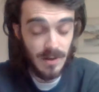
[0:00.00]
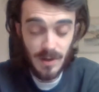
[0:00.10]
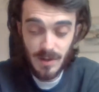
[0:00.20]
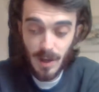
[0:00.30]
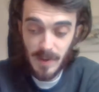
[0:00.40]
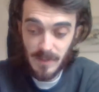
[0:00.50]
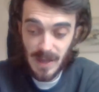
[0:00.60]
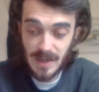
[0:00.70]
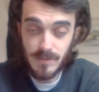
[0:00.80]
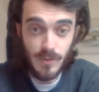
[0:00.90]
are coming
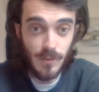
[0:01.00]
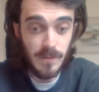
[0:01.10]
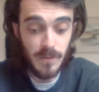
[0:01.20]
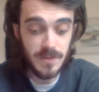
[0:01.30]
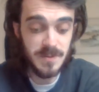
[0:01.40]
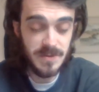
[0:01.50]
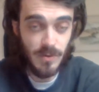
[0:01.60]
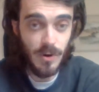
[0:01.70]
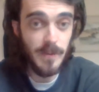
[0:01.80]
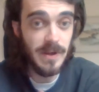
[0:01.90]
back more and more,
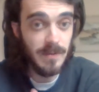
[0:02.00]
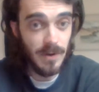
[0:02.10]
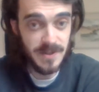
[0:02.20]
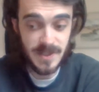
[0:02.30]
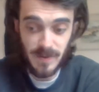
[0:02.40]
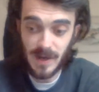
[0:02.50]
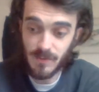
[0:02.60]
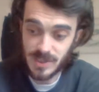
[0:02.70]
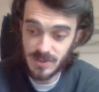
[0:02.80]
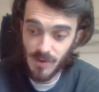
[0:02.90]
subscribing, participating,
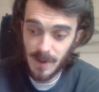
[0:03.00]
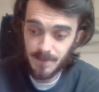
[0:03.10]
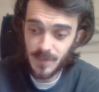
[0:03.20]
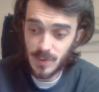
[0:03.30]
which is great.